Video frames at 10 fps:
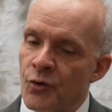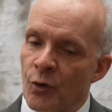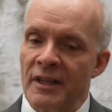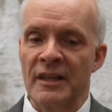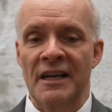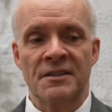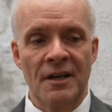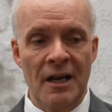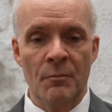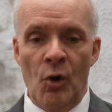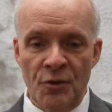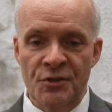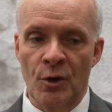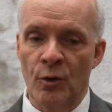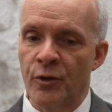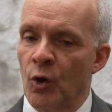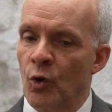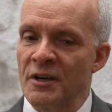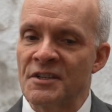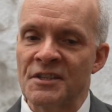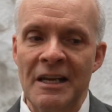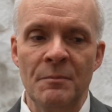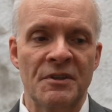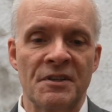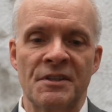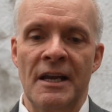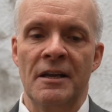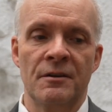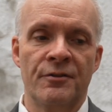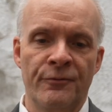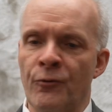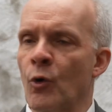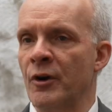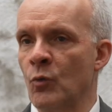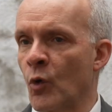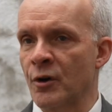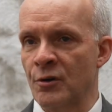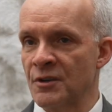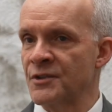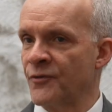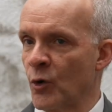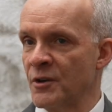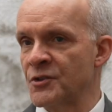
During that time also, the Lord seemed to send foreign workers, foreign